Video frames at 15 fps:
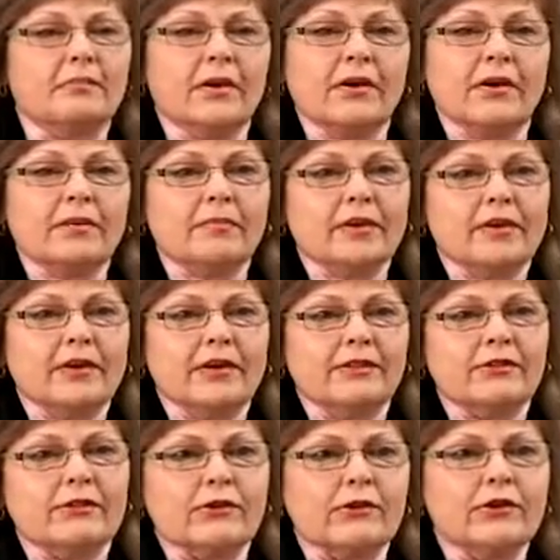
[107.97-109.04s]
like beriberi
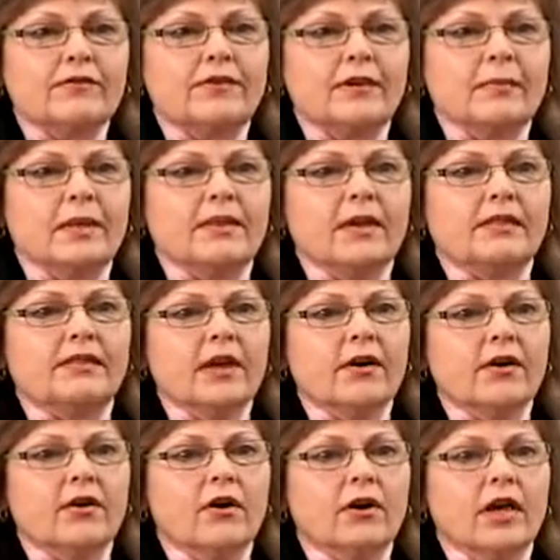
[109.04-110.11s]
and scurvy? I mean, that's
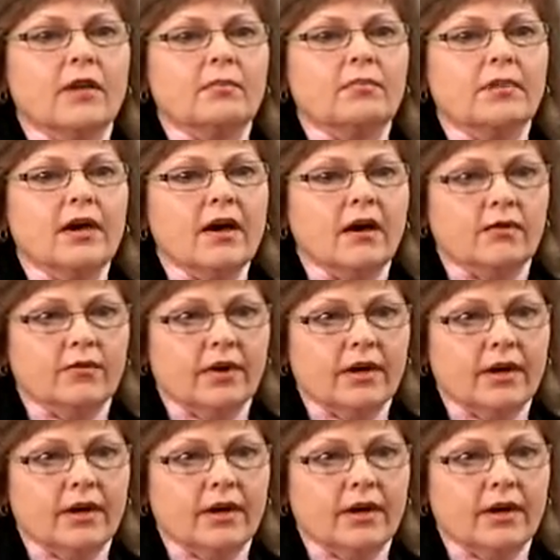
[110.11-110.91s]
how it all came about,